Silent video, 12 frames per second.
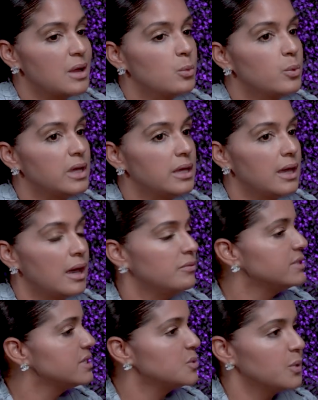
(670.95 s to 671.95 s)
And
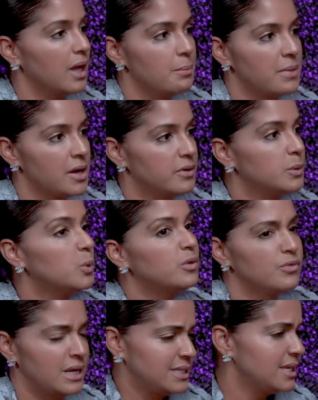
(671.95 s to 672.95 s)
ever since we got married, we
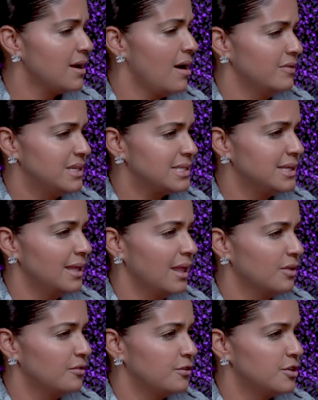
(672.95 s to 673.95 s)
rented, obviously,
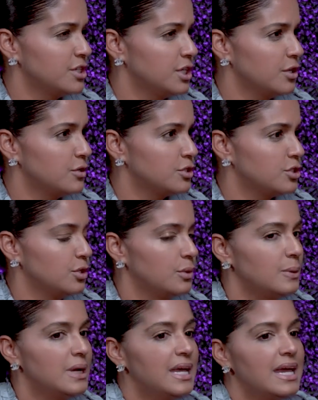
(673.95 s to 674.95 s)
like the first year or
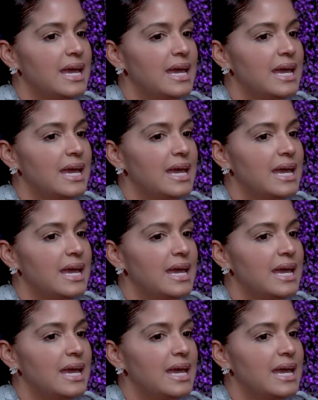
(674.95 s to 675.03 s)
two.